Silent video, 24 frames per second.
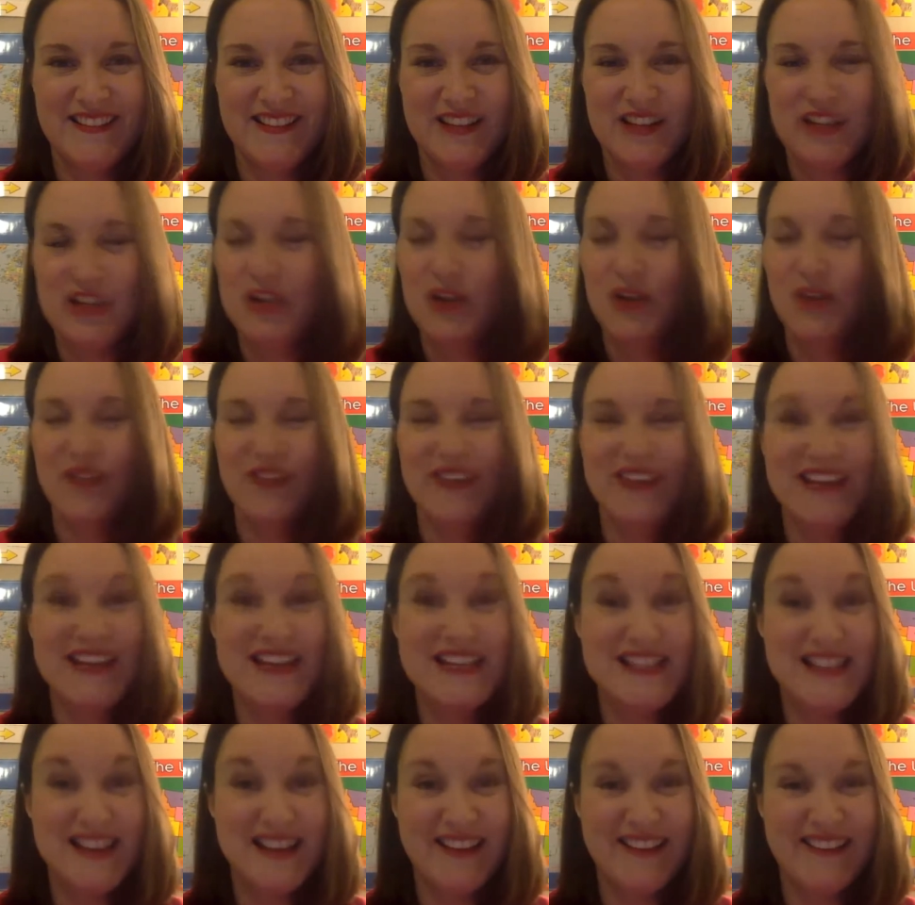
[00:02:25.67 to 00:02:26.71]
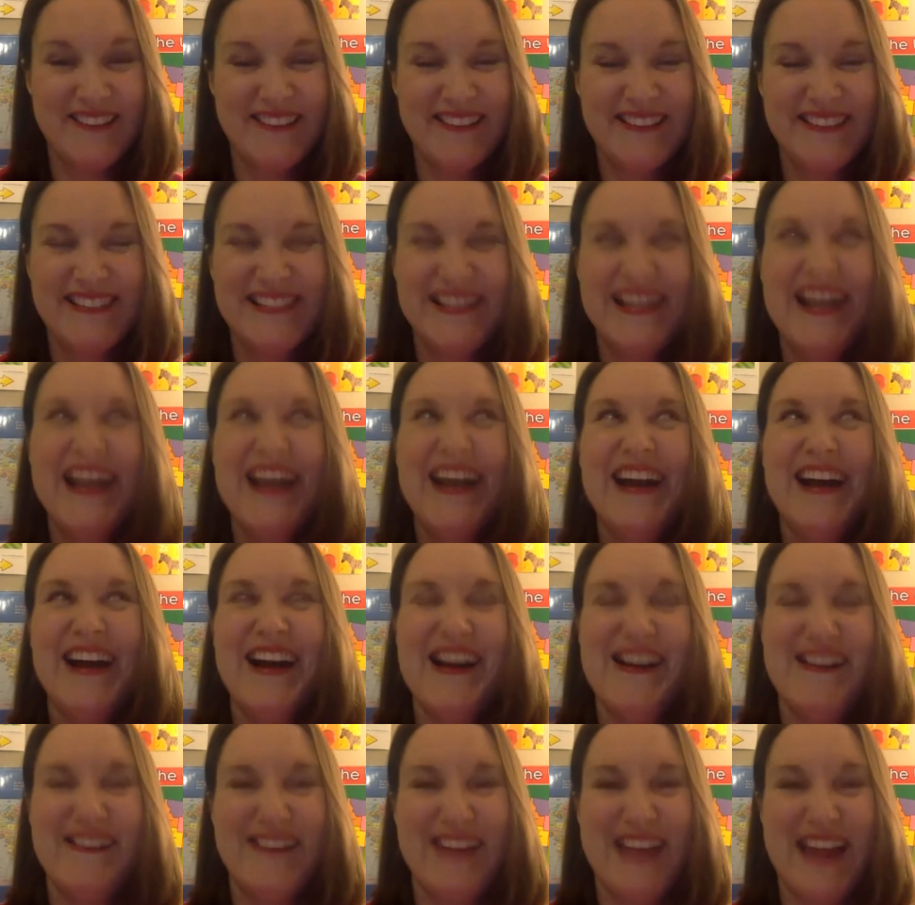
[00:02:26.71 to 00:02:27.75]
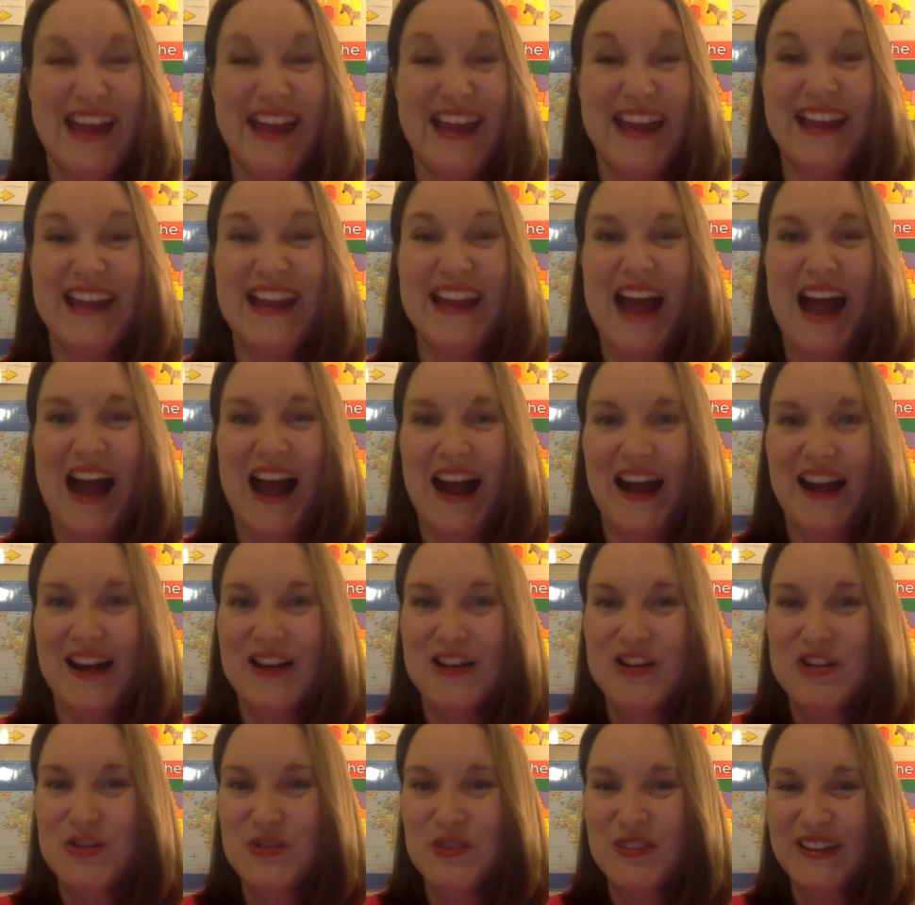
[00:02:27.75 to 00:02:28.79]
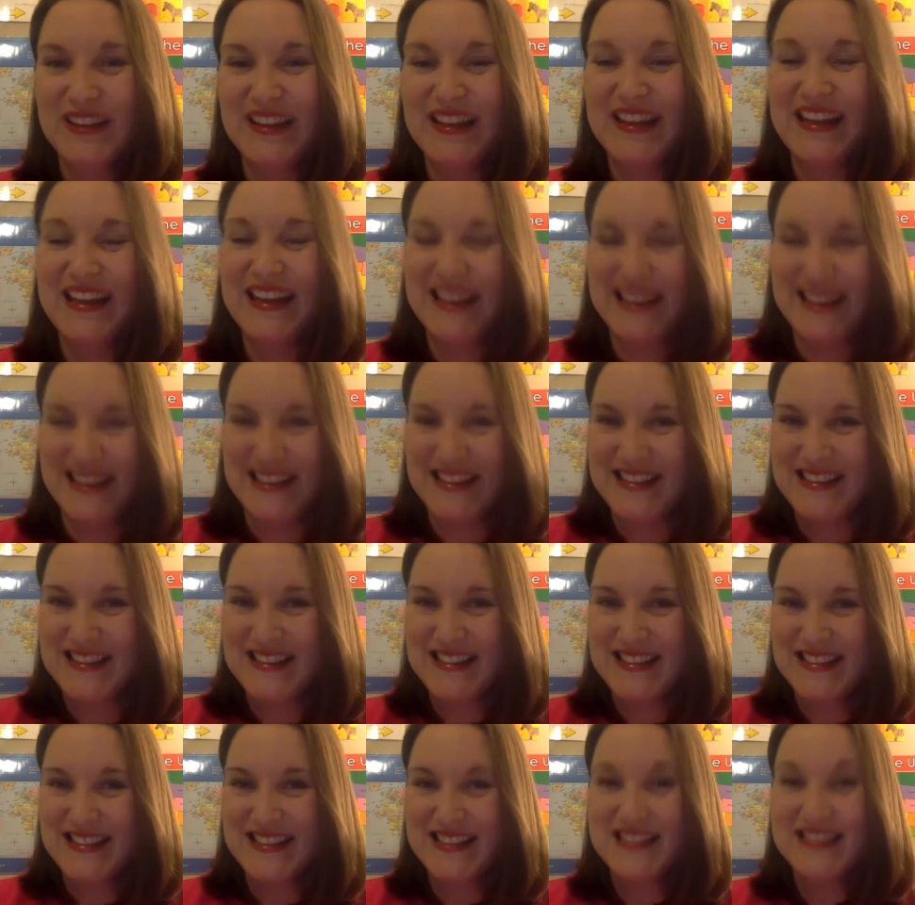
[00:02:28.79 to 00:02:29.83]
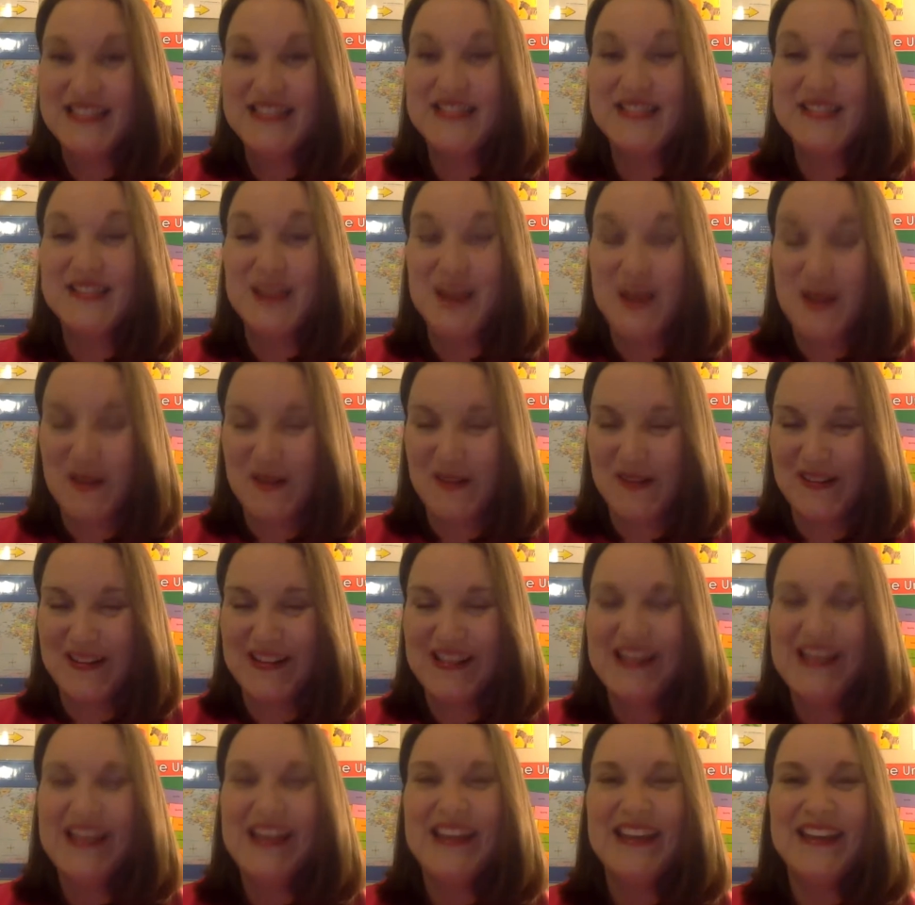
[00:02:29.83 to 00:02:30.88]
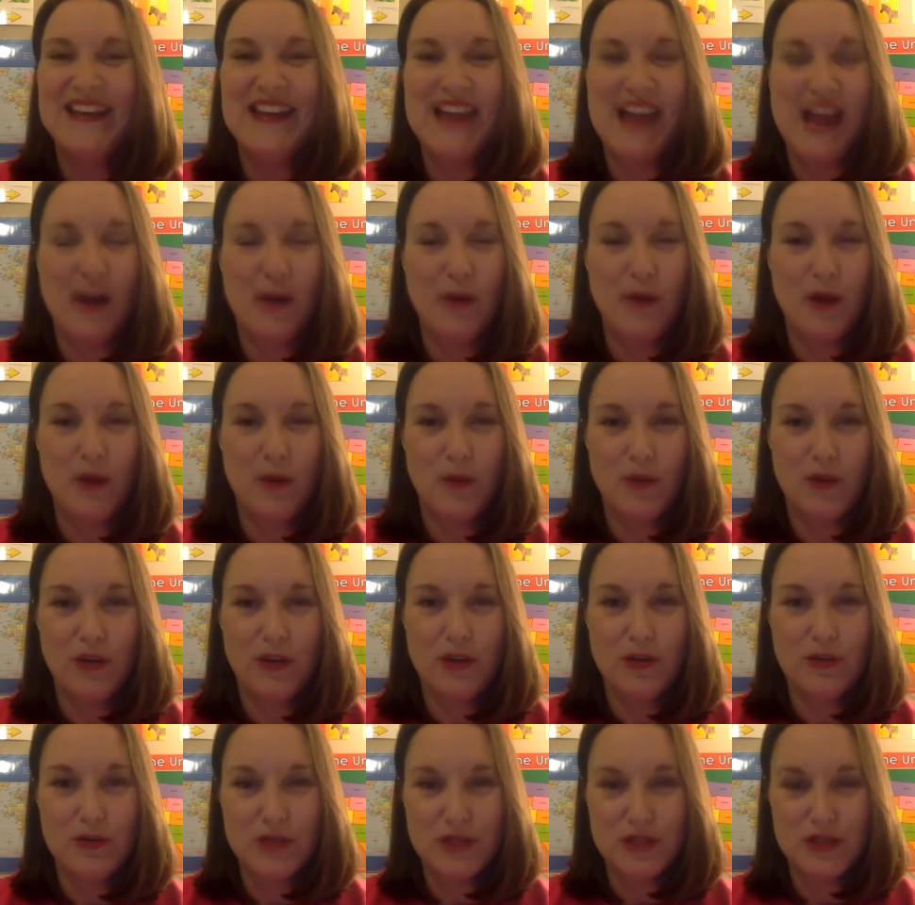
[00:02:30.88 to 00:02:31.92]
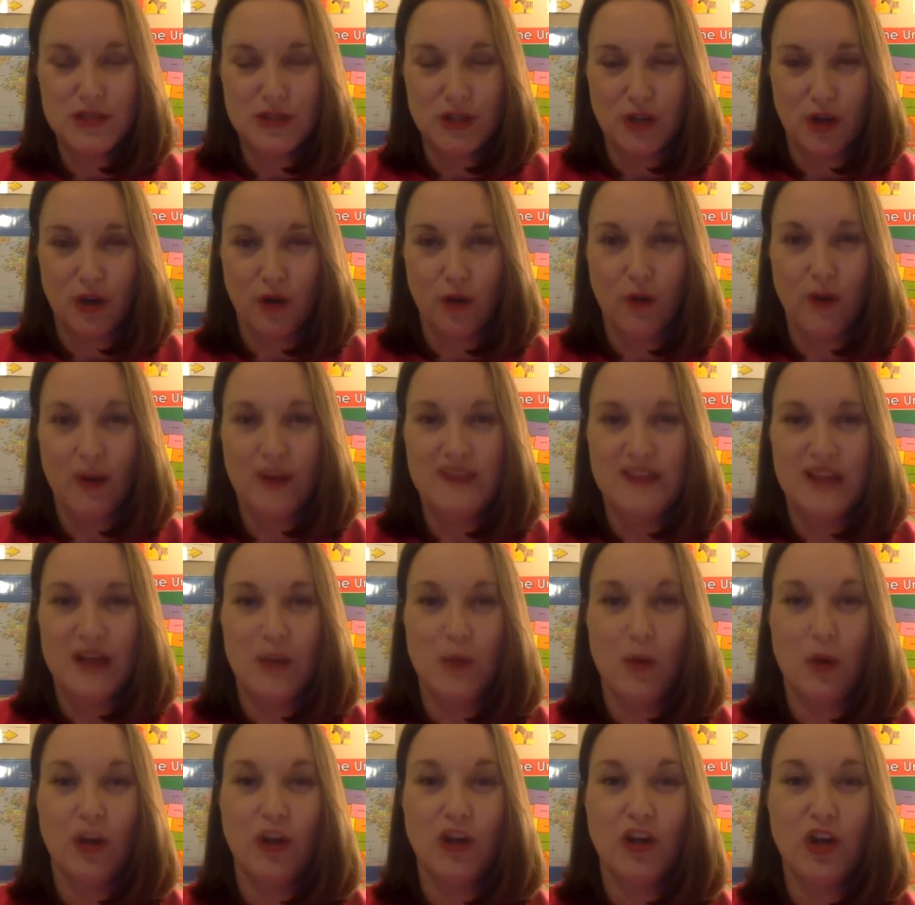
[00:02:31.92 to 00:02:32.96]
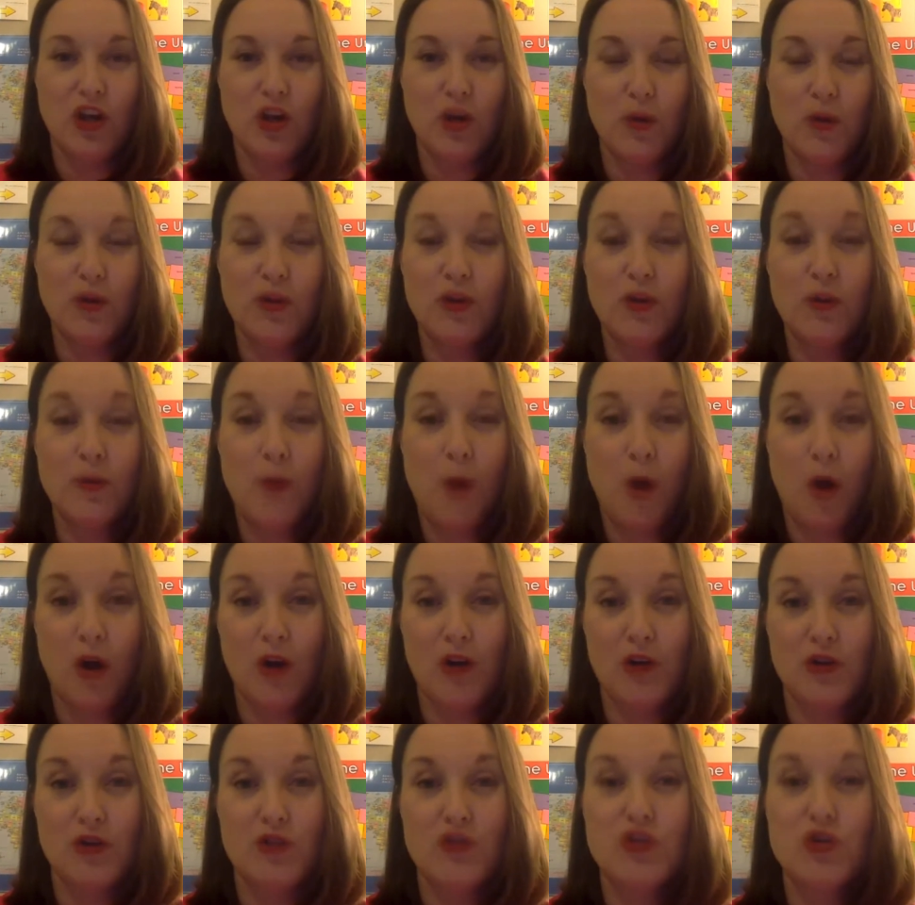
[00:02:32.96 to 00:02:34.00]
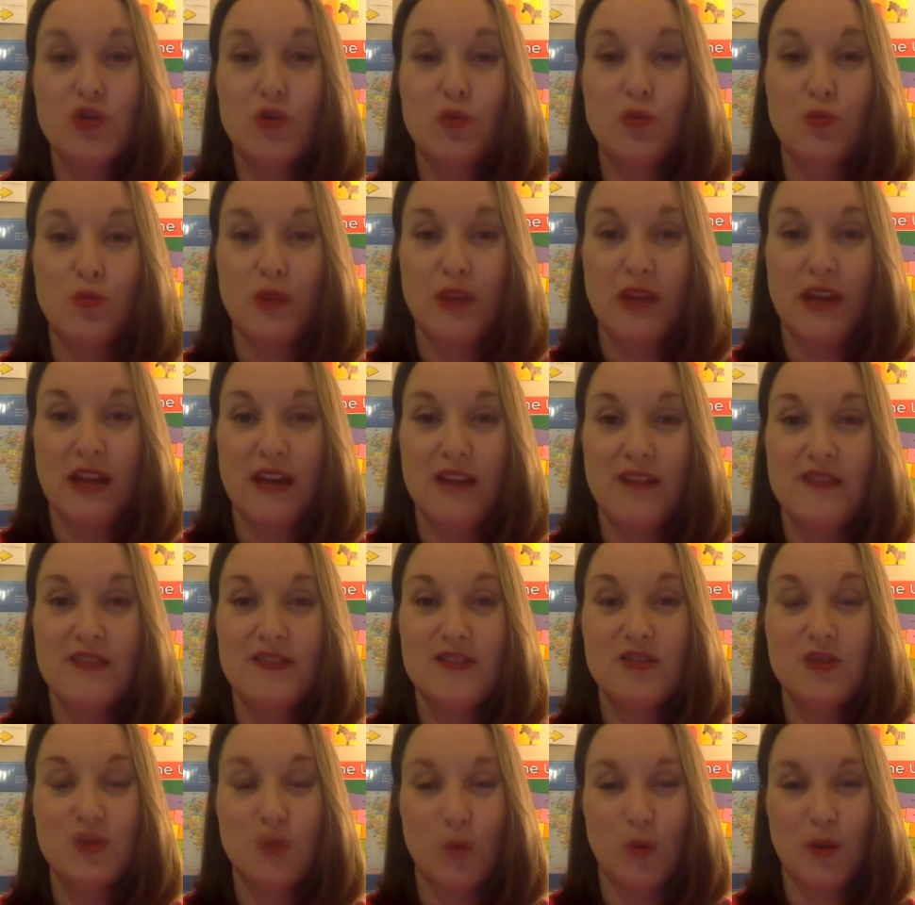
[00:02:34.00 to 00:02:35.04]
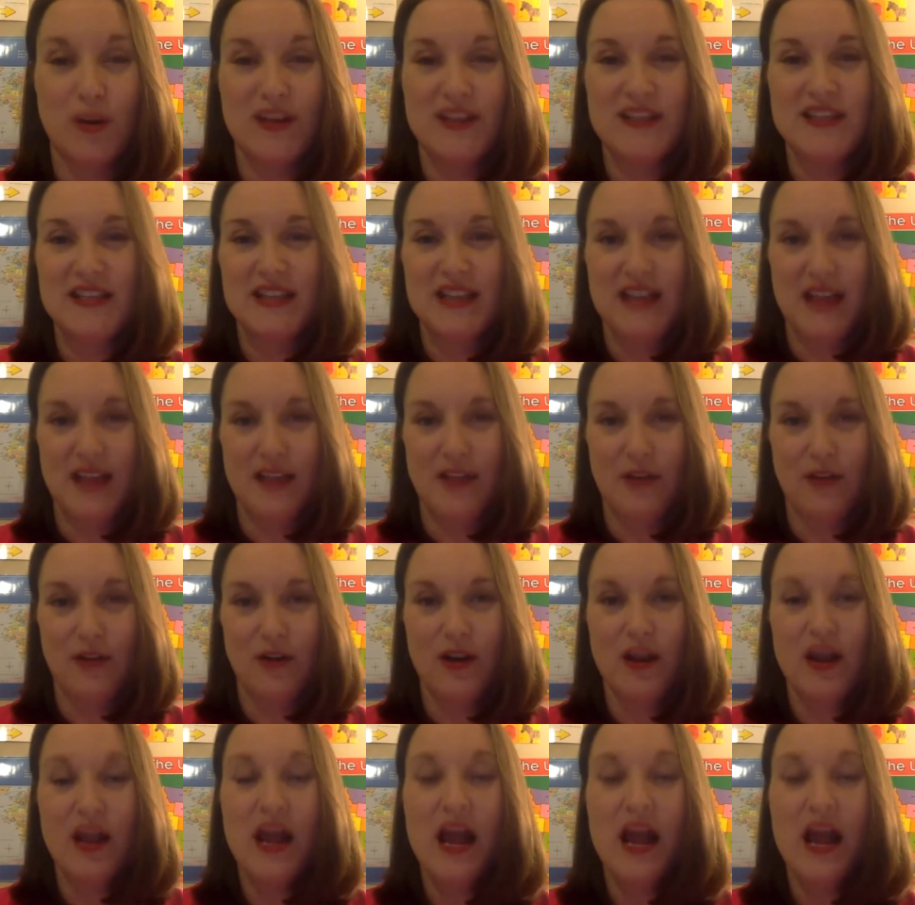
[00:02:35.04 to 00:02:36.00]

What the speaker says: You don't think so? Okay, it actually is. So now what I want you to do is I want you and your partner to read the story together.